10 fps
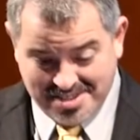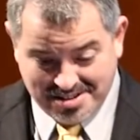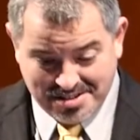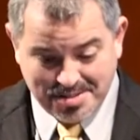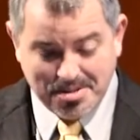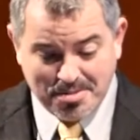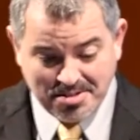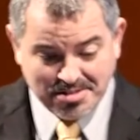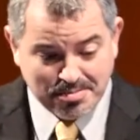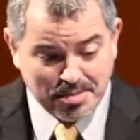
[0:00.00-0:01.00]
Dr.
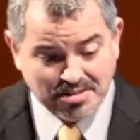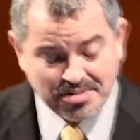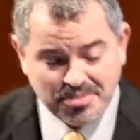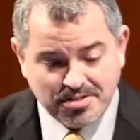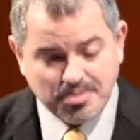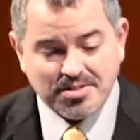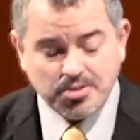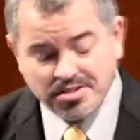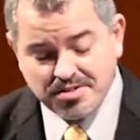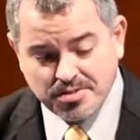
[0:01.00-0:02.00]

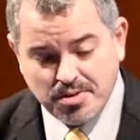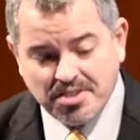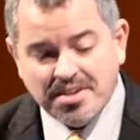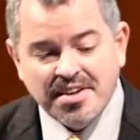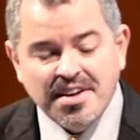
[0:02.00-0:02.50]
Torrens as well.